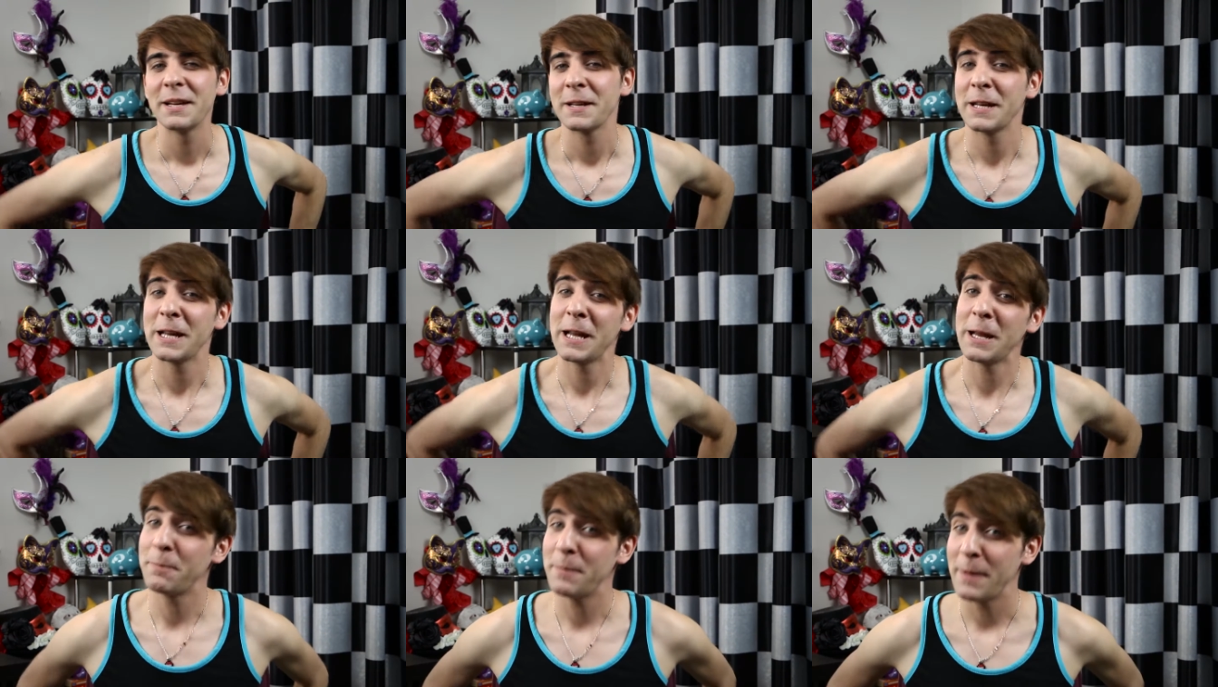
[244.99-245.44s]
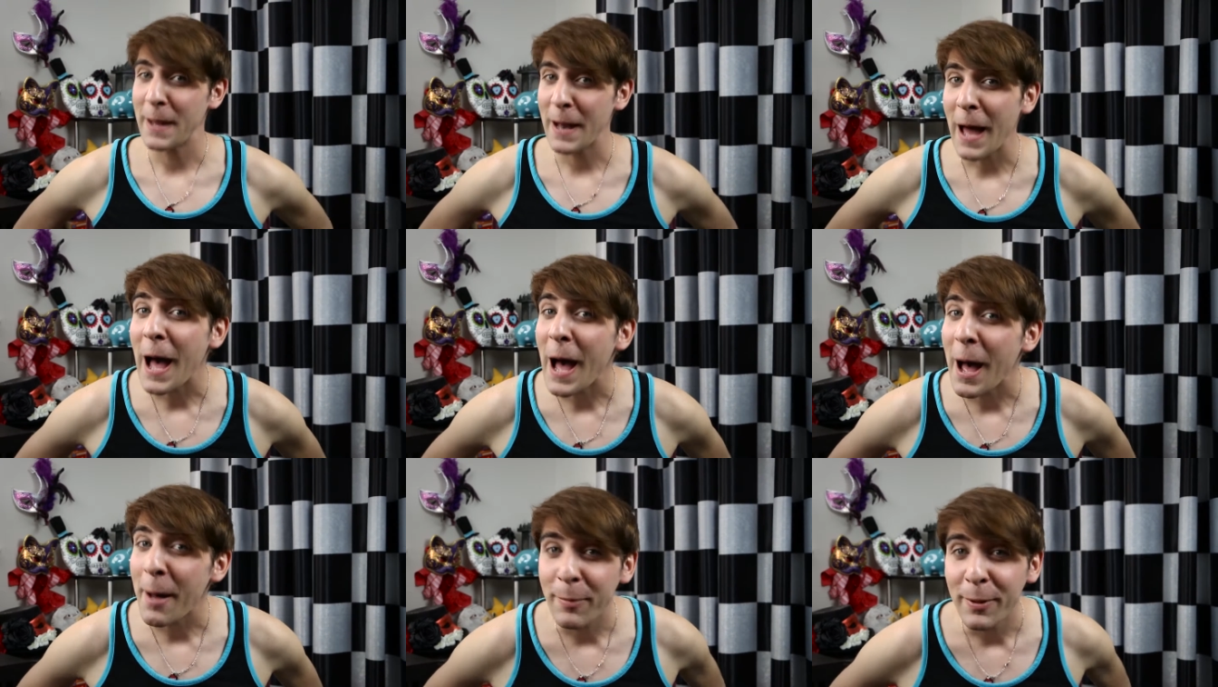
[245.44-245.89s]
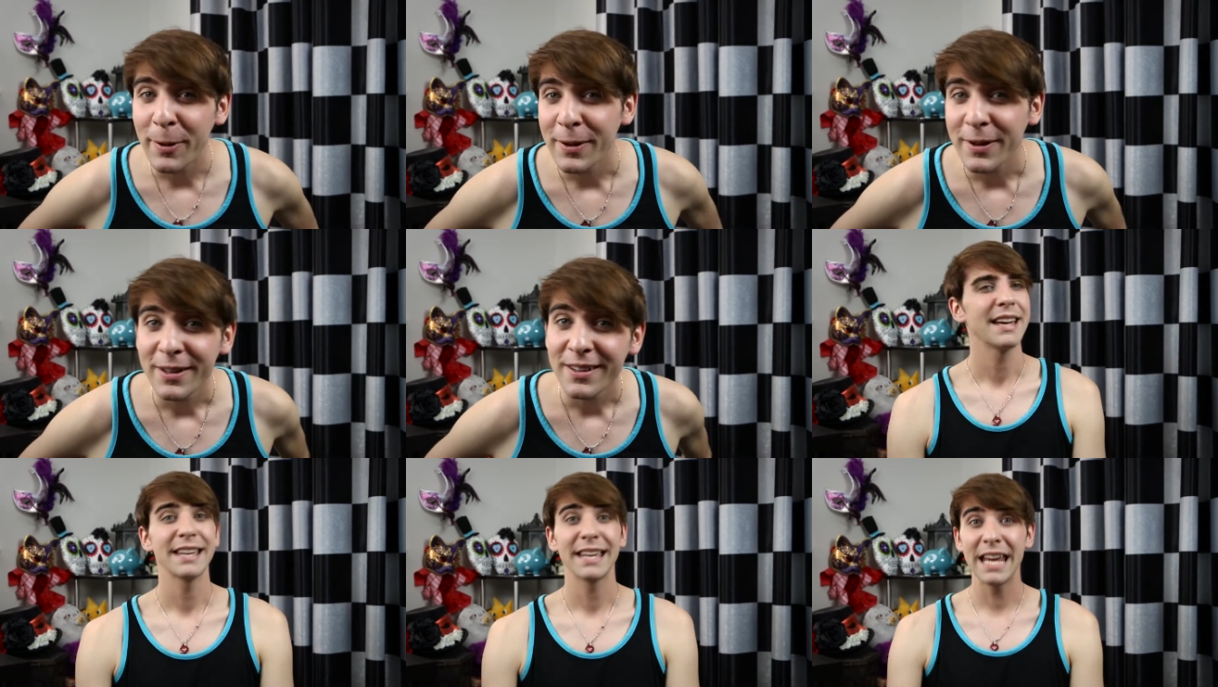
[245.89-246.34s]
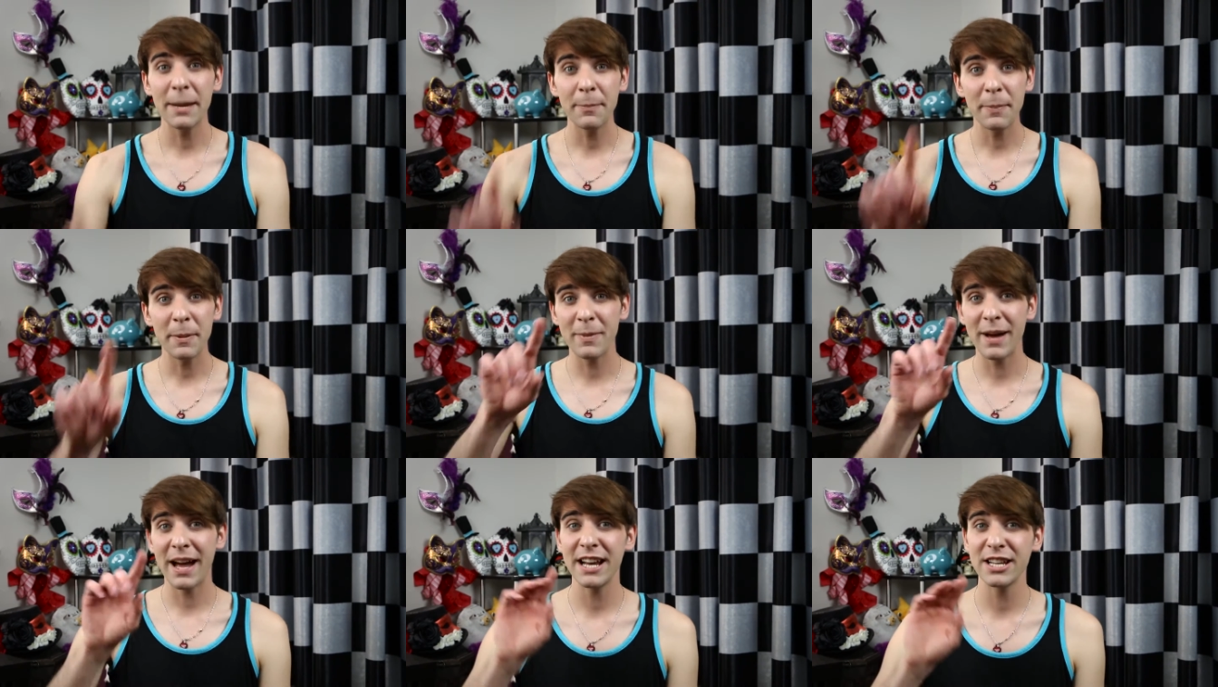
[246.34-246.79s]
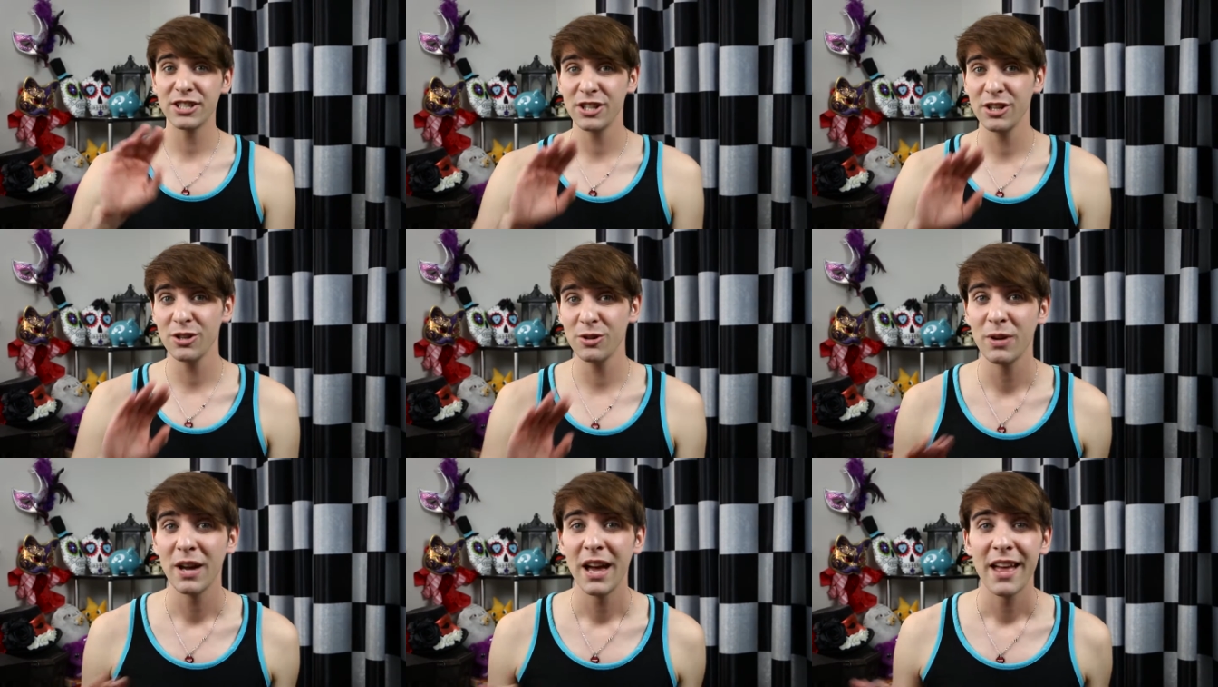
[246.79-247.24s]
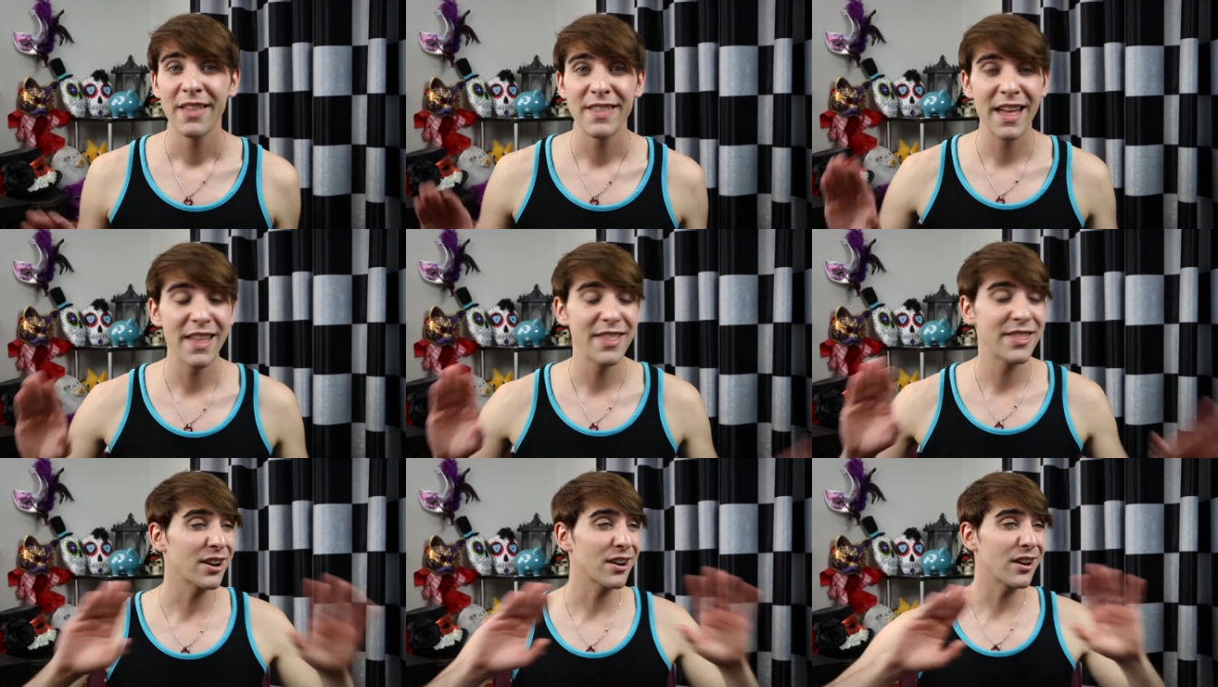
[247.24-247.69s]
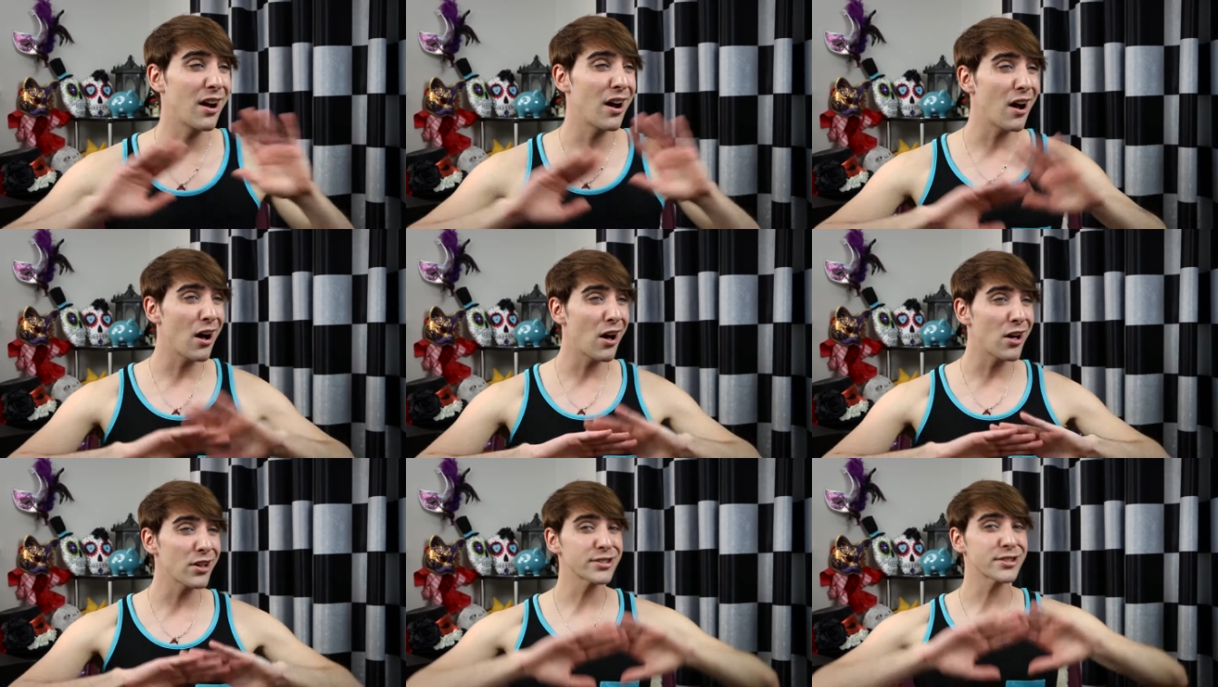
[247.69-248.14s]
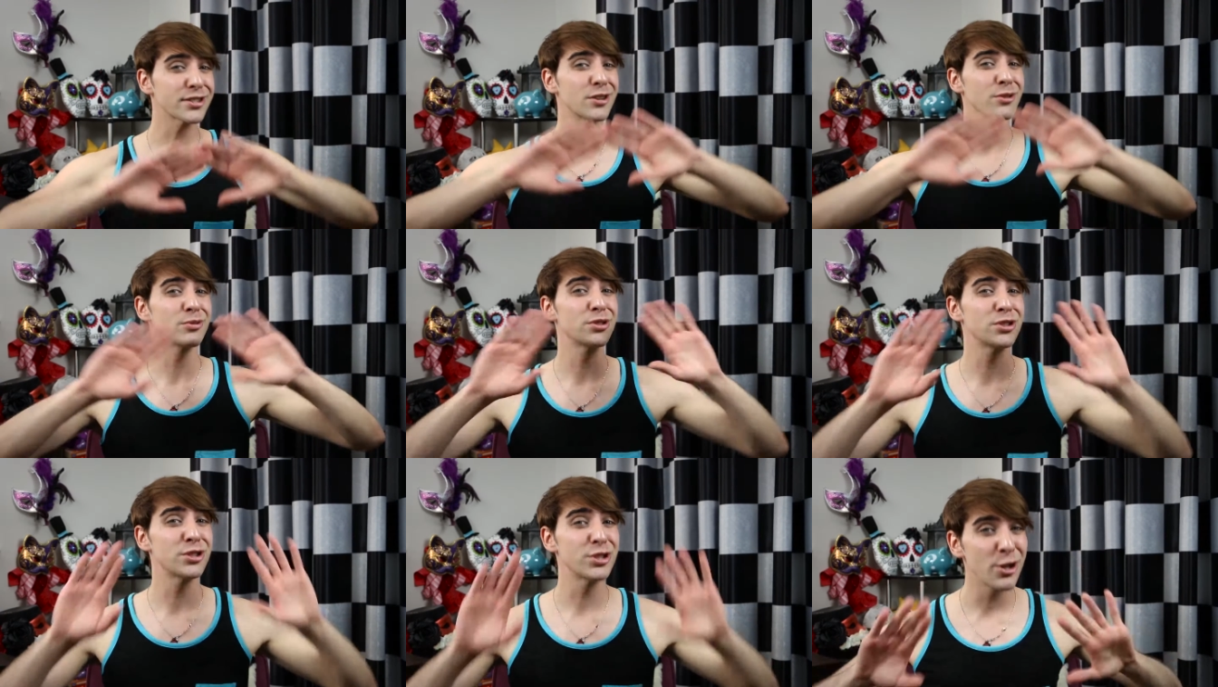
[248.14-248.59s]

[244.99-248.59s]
keep it up. Keep in mind too that they're also